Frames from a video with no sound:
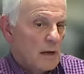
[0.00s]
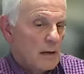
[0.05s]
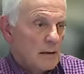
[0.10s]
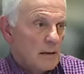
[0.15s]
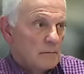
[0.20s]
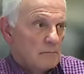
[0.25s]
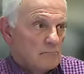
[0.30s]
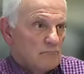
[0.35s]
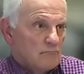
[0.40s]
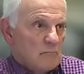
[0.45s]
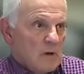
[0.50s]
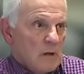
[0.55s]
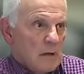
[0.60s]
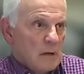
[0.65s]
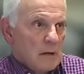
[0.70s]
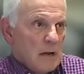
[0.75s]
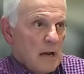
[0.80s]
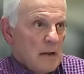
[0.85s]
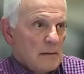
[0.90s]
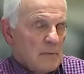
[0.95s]
Um,
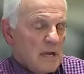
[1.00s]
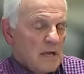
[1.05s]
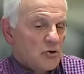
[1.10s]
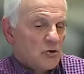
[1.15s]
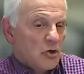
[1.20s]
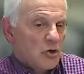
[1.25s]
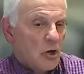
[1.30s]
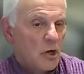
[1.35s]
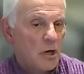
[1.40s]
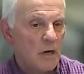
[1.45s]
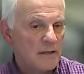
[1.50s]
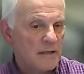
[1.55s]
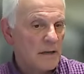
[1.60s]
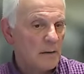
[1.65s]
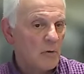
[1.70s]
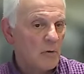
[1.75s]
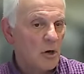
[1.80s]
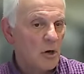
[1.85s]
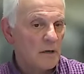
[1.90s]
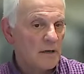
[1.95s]
I mentioned
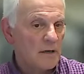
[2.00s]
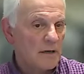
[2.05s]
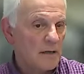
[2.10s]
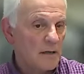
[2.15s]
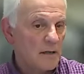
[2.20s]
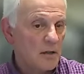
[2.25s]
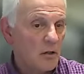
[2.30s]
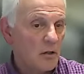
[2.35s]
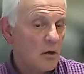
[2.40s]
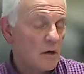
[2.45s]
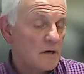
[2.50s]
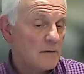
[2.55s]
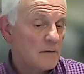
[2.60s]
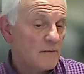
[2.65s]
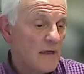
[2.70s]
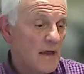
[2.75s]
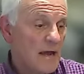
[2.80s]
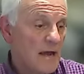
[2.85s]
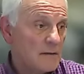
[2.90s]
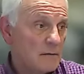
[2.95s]
content marketing and a lot
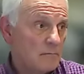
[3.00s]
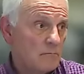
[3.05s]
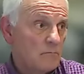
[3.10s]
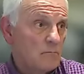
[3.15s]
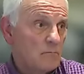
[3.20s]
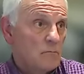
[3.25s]
of that.